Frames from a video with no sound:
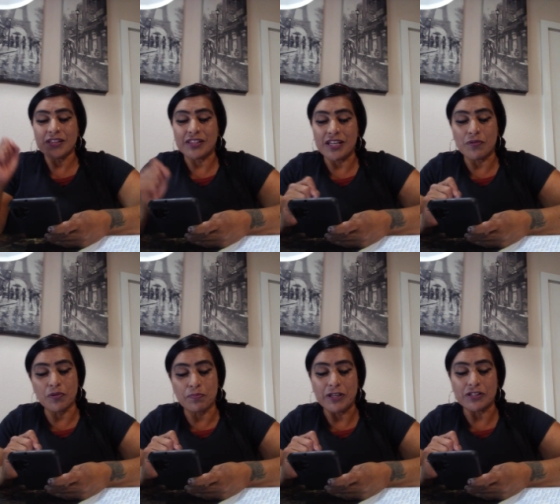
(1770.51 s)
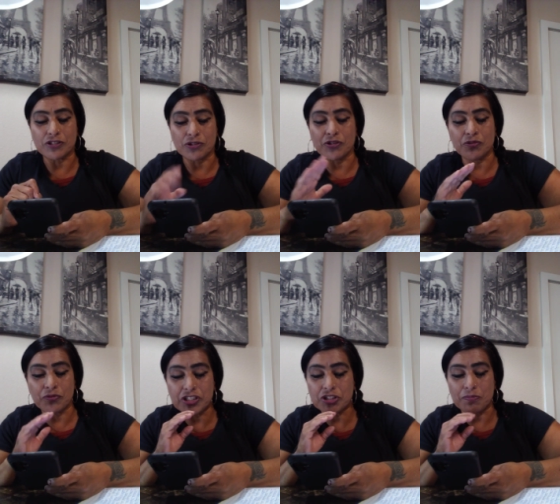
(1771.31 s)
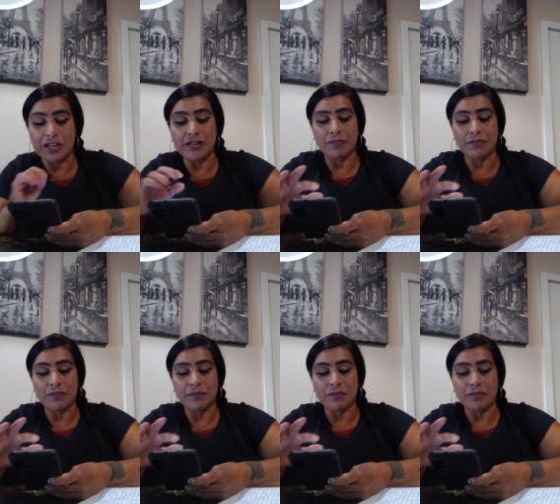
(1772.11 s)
that they will be a certain rich man?